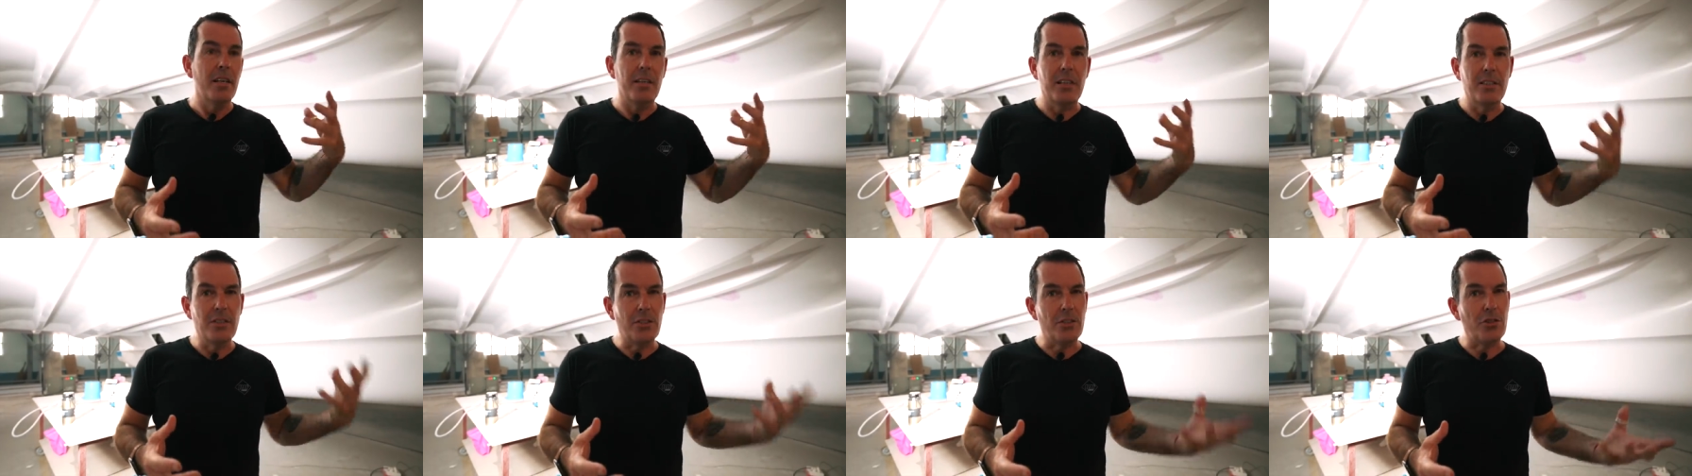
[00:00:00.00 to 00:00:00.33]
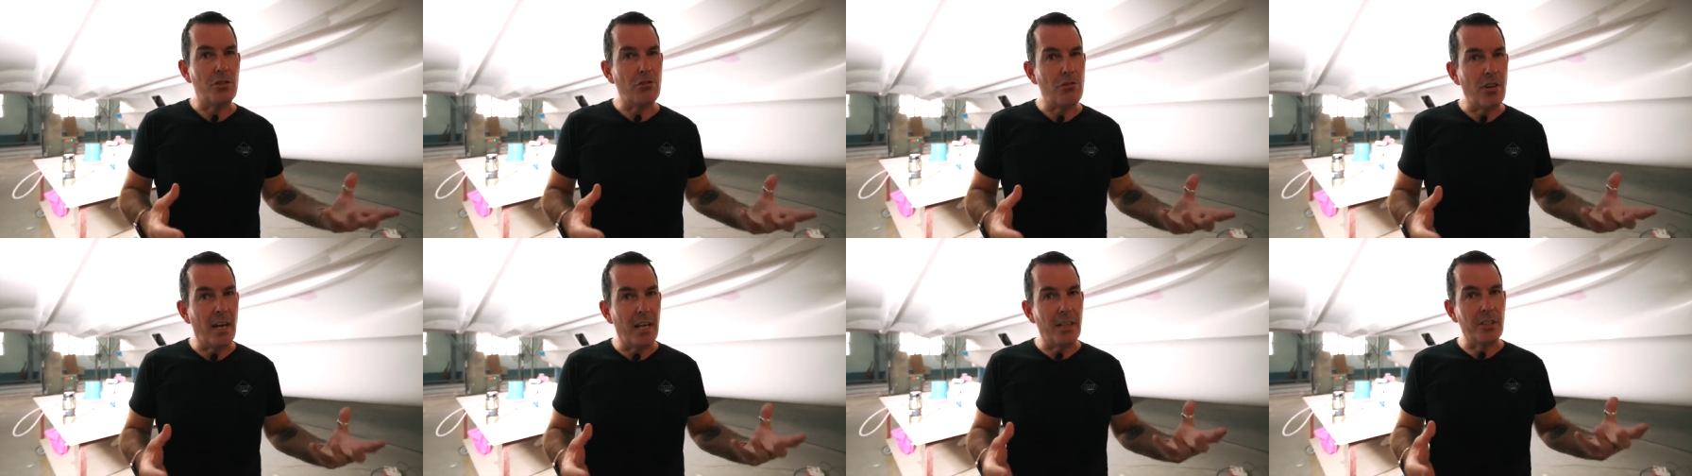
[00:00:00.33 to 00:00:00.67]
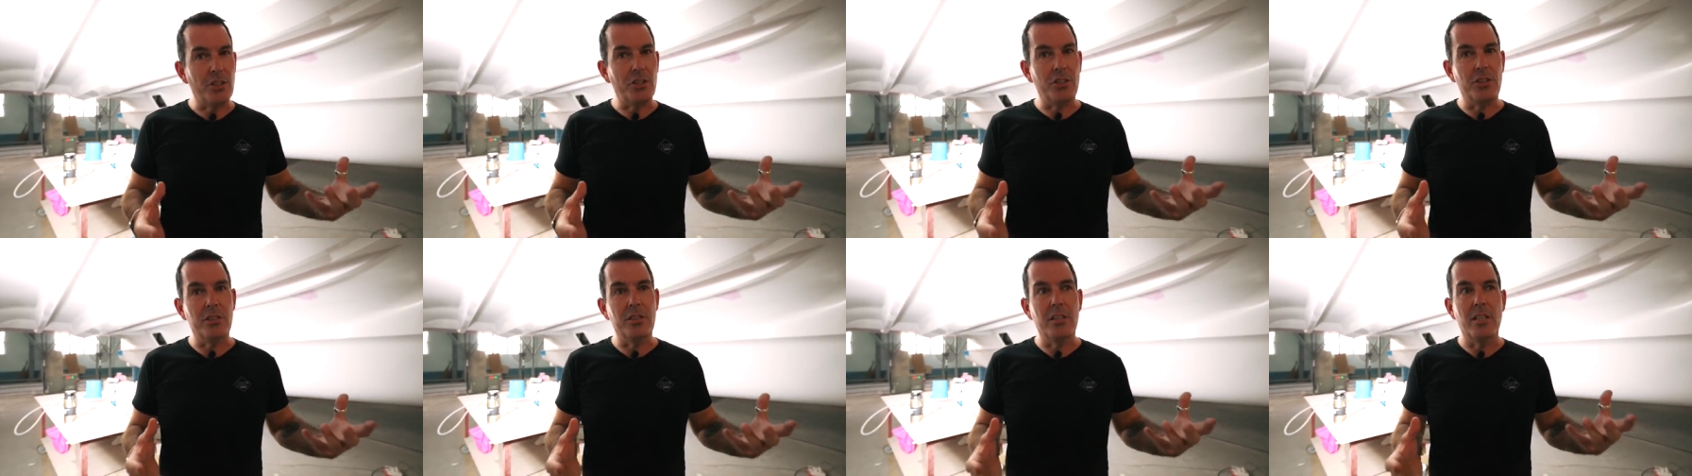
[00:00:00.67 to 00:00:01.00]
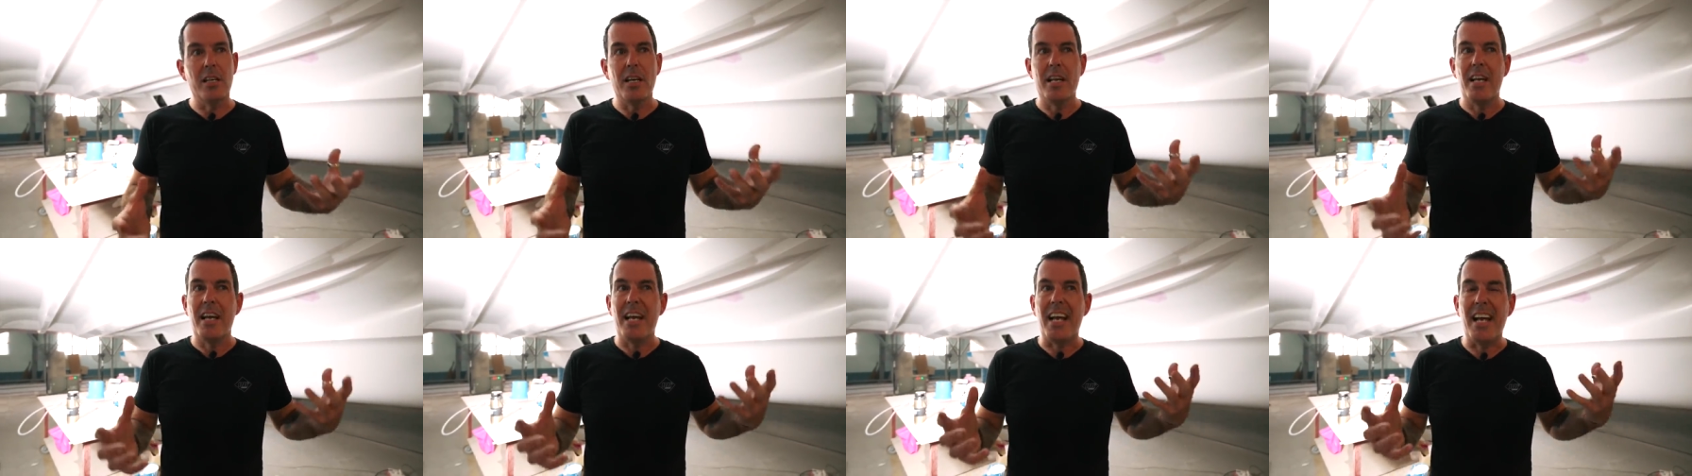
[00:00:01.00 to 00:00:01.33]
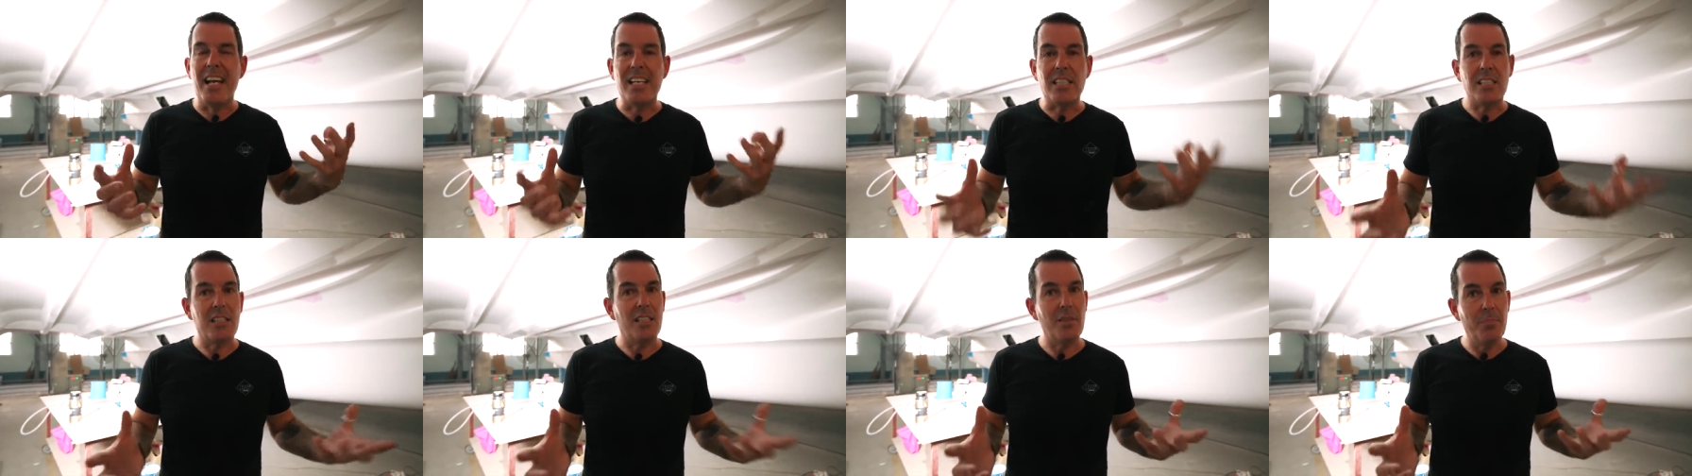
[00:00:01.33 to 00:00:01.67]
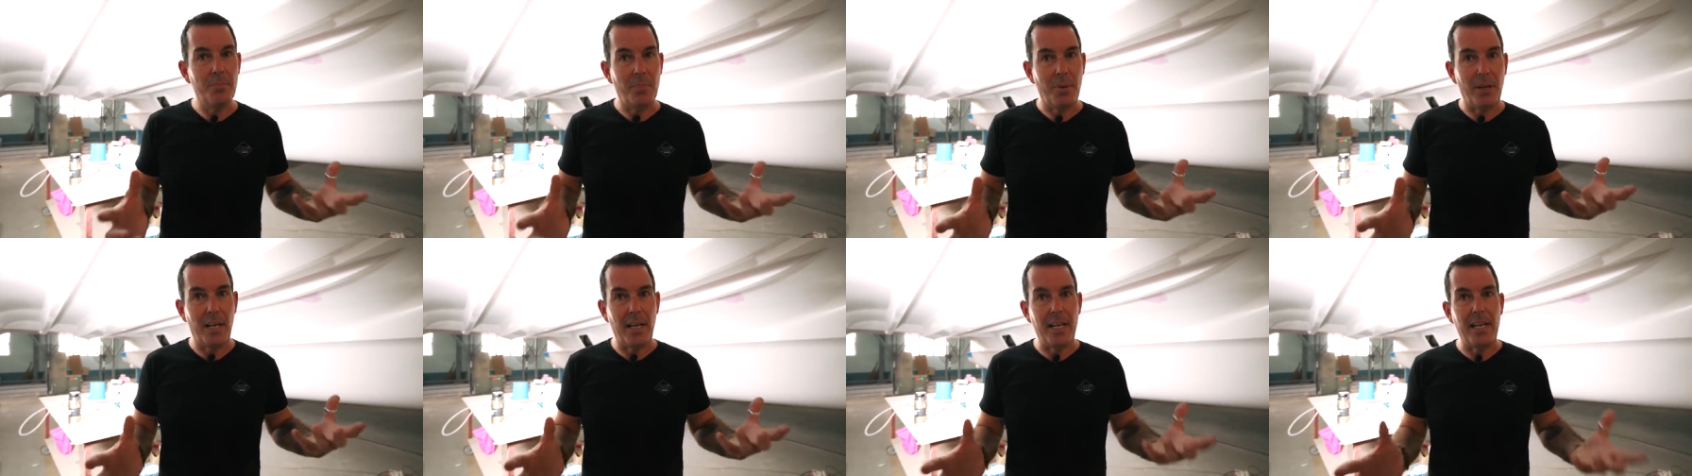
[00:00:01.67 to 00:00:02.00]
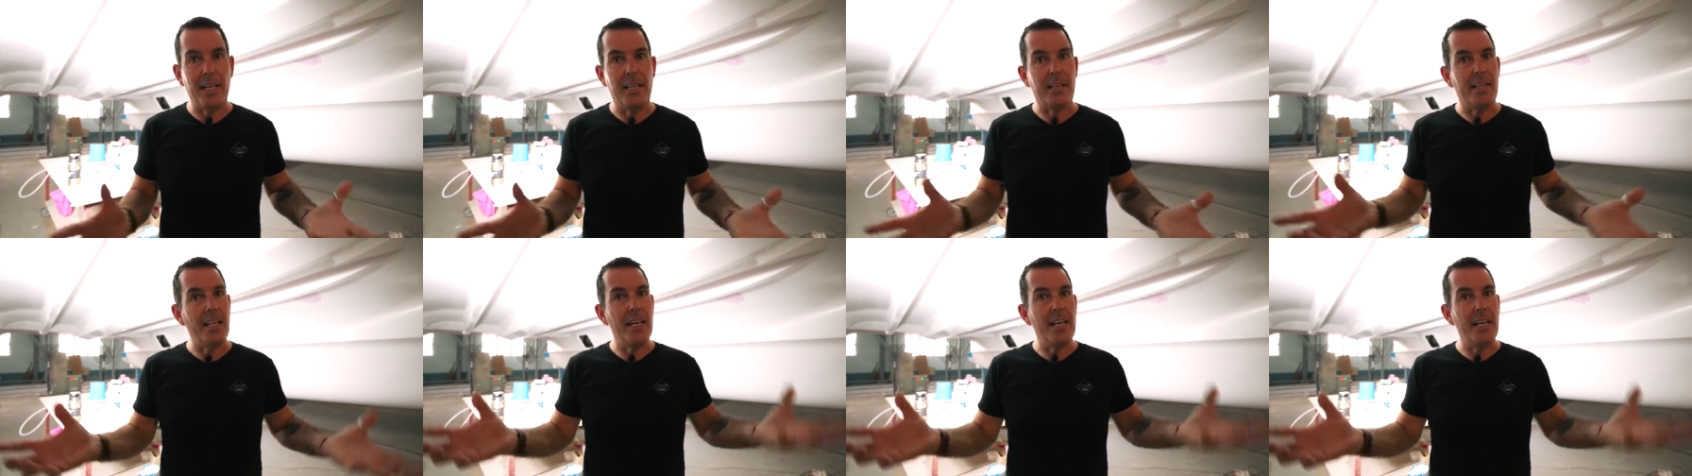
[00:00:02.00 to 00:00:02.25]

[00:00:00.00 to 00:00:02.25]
Construction is complete.